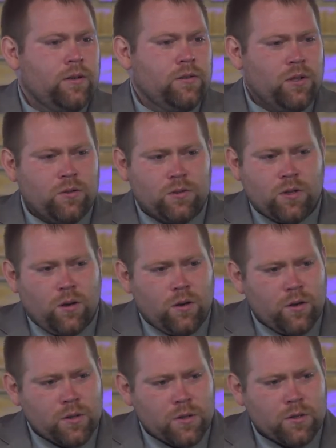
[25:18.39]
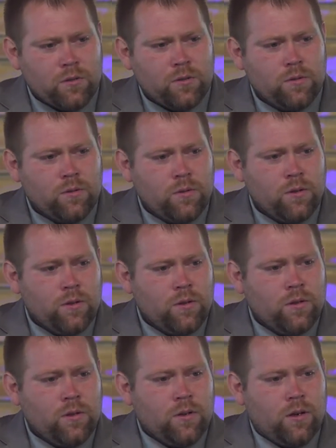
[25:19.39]
Those scars
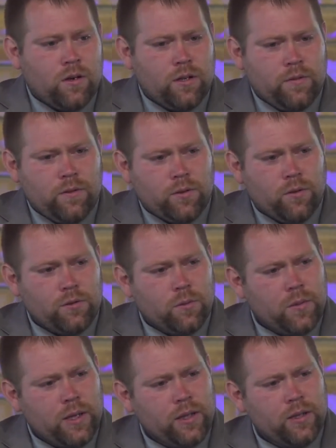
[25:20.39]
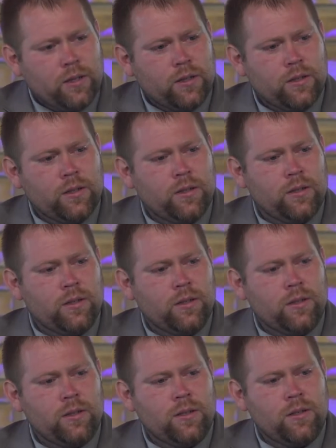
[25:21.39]
are difficult to bear.
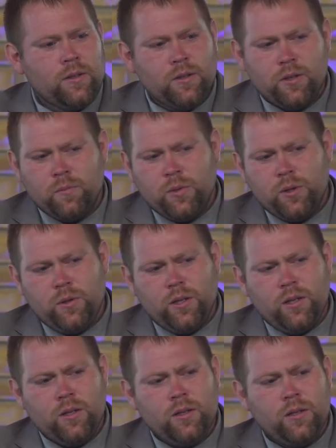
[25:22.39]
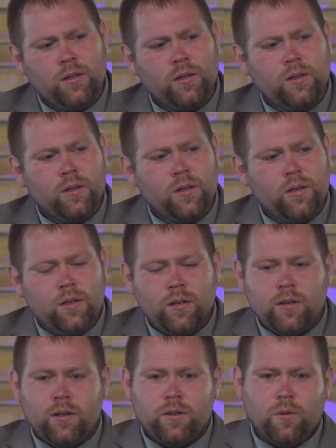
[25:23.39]
They're beauty.
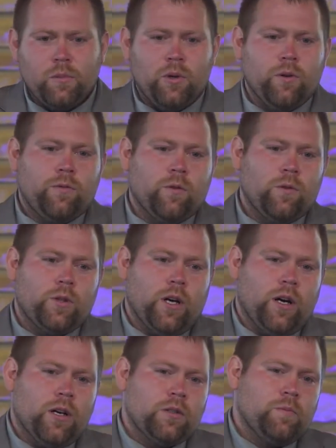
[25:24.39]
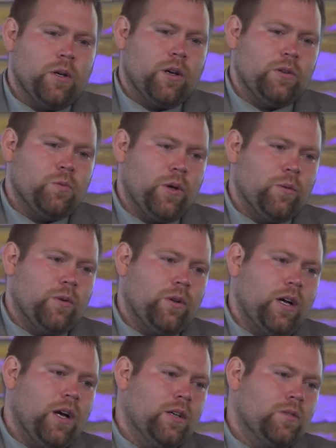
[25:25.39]
They're beautiful to us because we
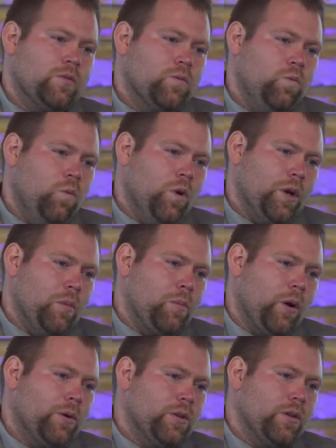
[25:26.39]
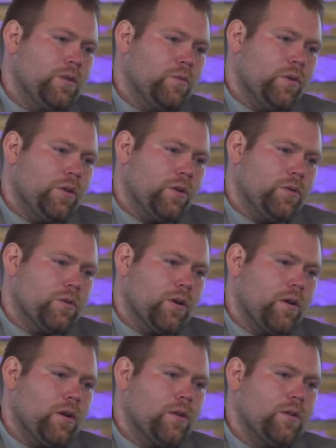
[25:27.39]
realize what he purchased with those
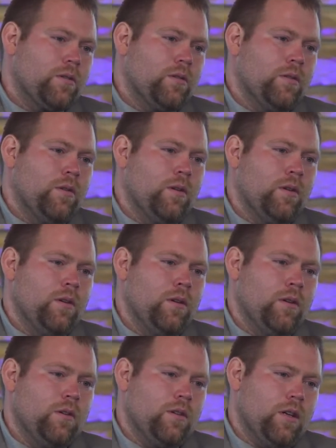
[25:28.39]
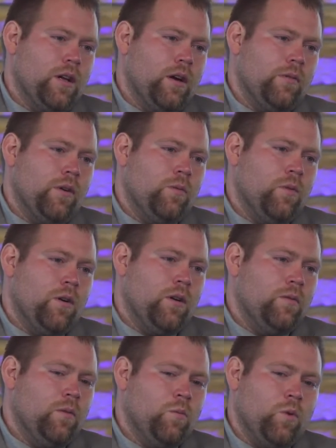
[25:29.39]
scars. That every one
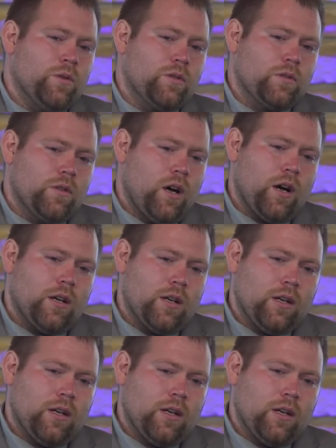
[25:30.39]
of them was not,